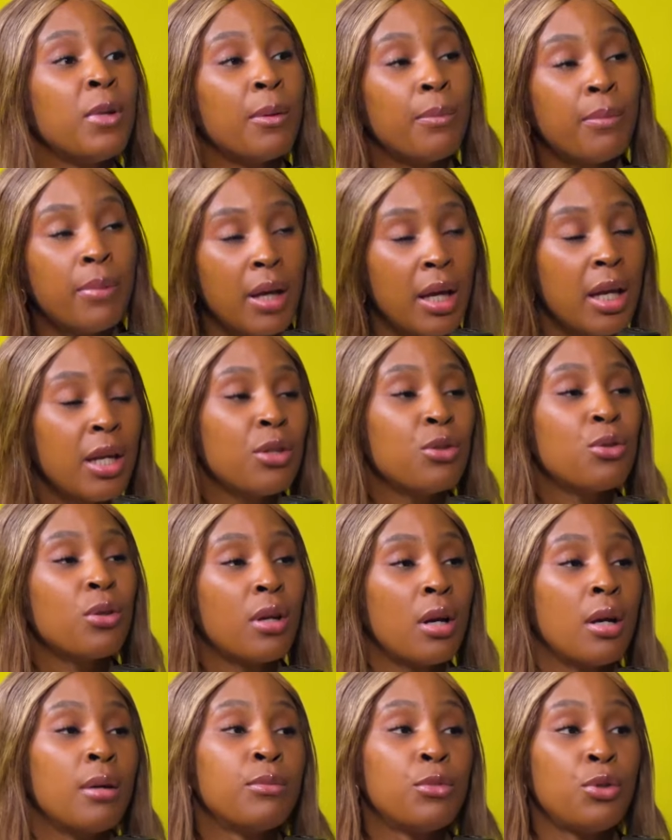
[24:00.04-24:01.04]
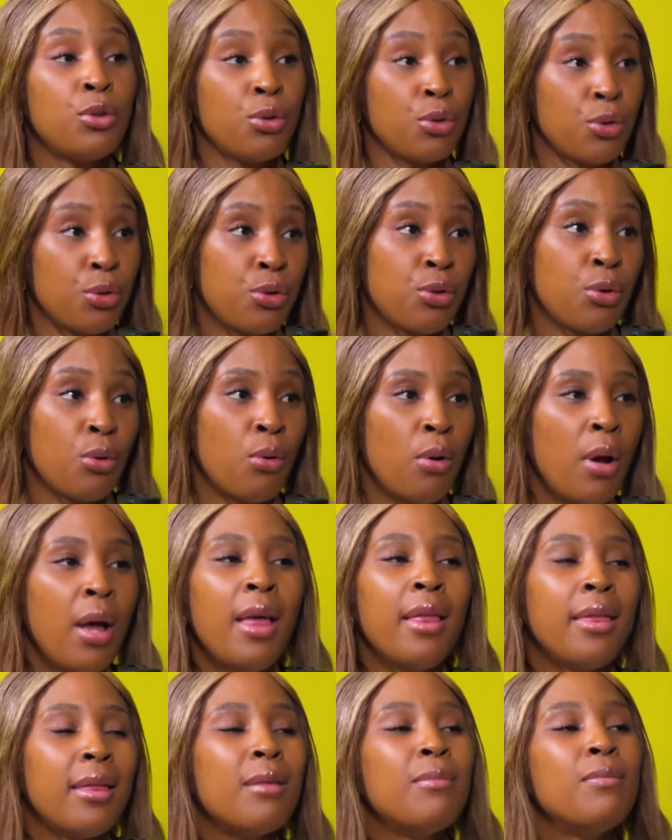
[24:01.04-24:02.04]
we are paying to come to your show,"
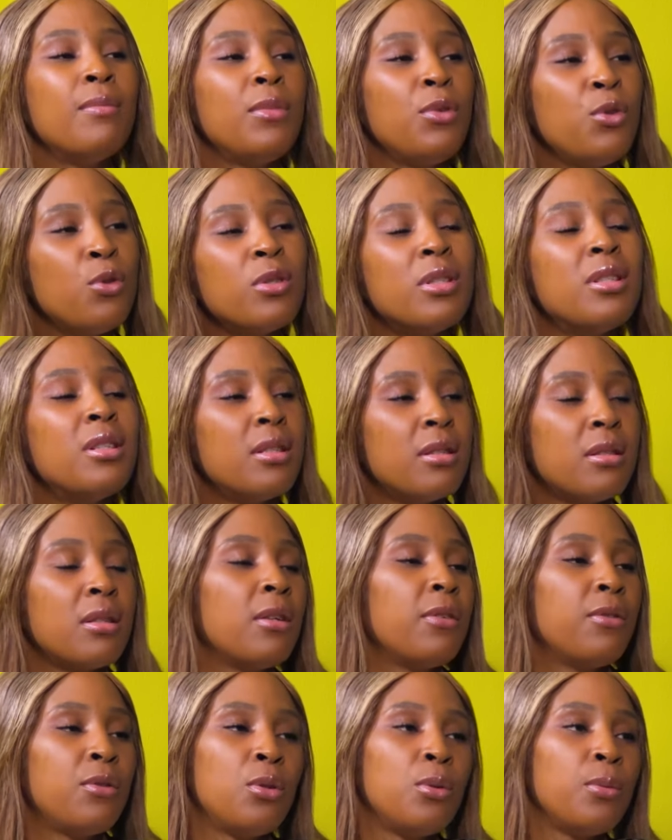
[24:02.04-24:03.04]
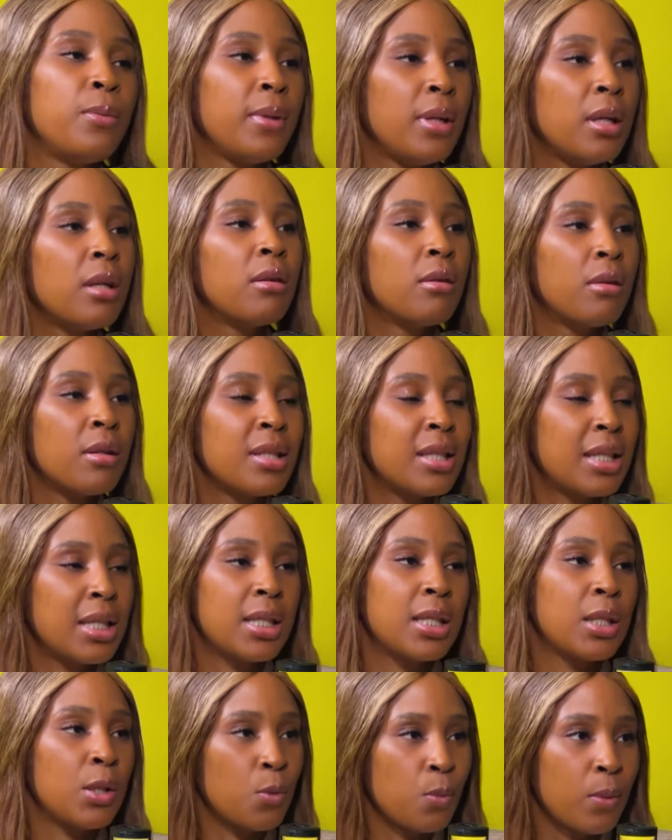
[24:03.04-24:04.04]
then you deserve to be
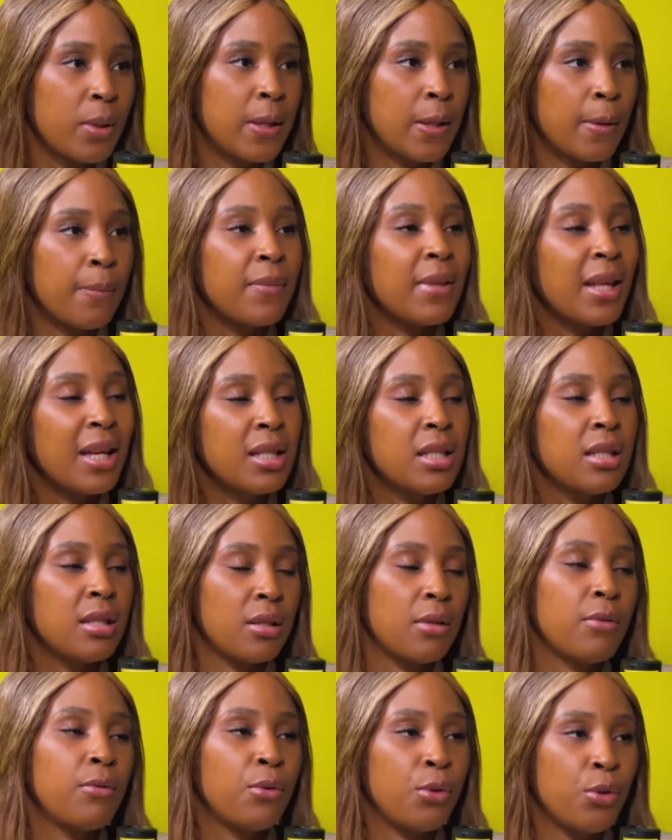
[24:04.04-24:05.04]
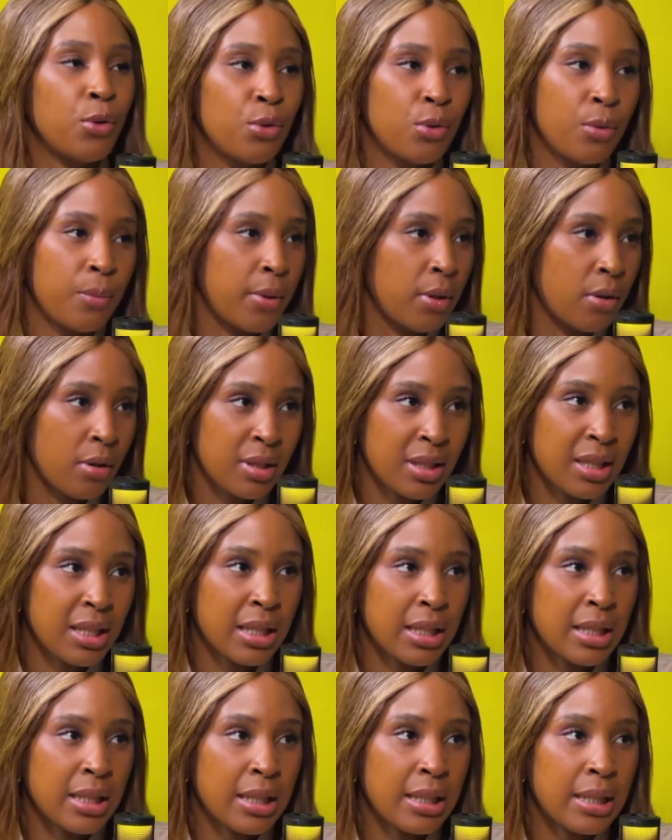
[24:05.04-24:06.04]
consistent with them. They deserve for you to be
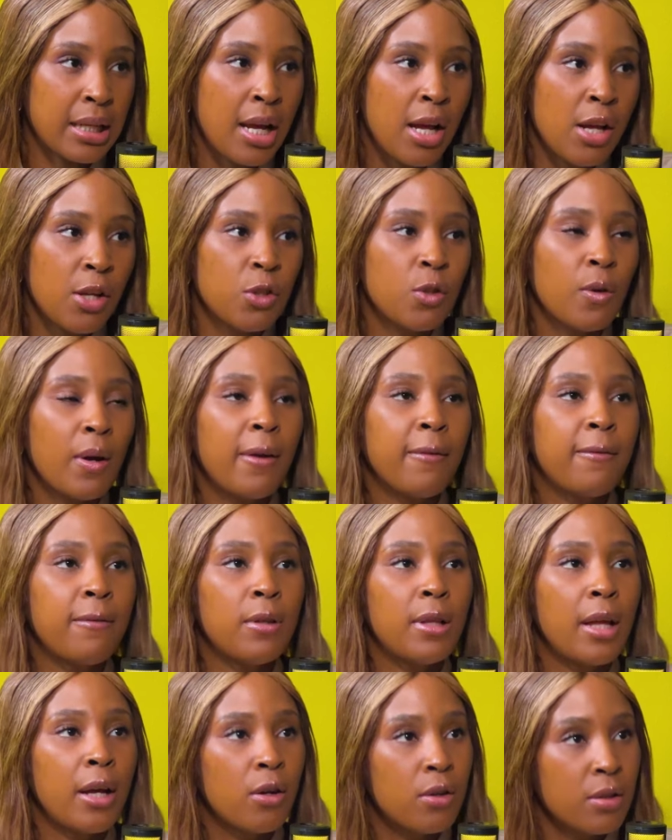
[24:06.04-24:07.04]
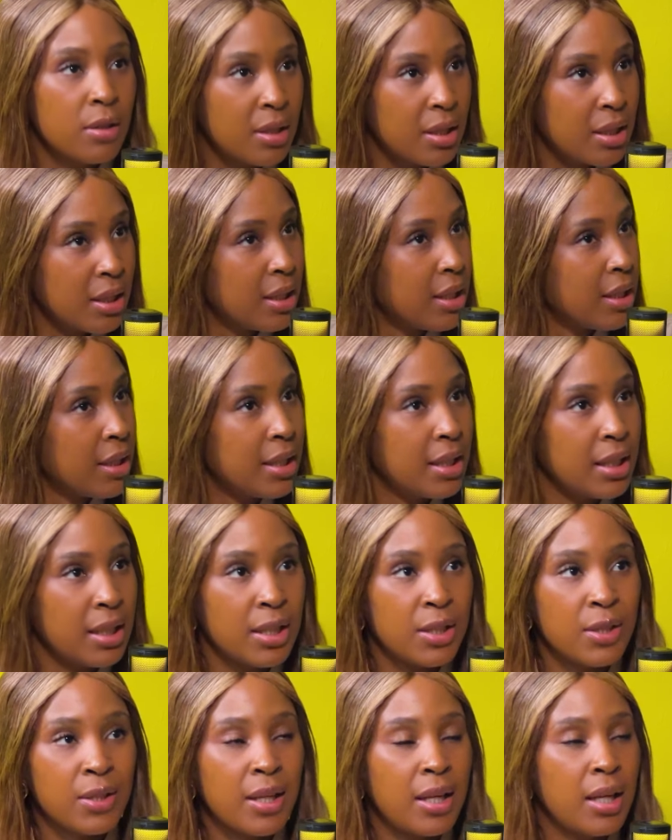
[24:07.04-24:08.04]
consistent. So I feel like consistency
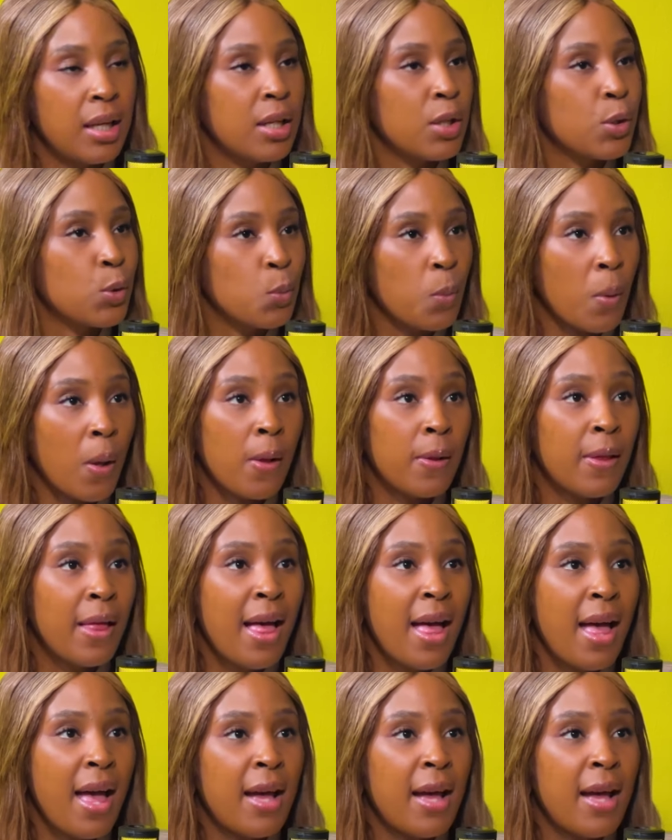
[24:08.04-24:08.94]
is key as well.